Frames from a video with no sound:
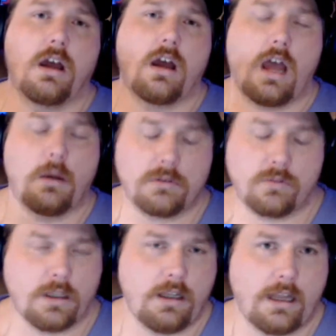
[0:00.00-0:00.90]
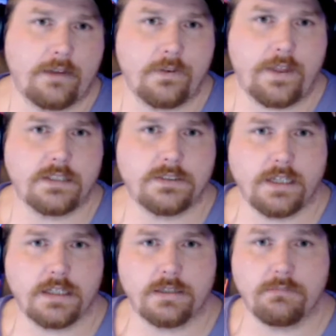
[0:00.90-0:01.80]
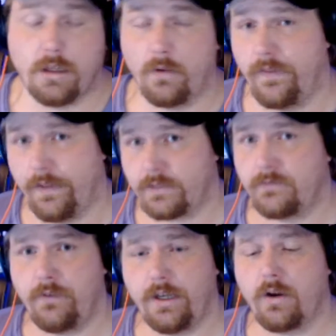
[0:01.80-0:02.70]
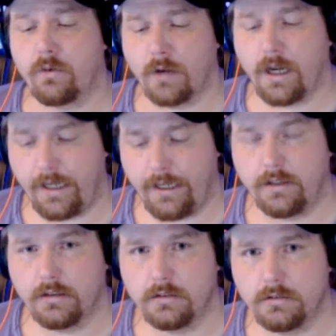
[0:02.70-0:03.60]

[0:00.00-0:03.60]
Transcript: I would really like for that section below this video right here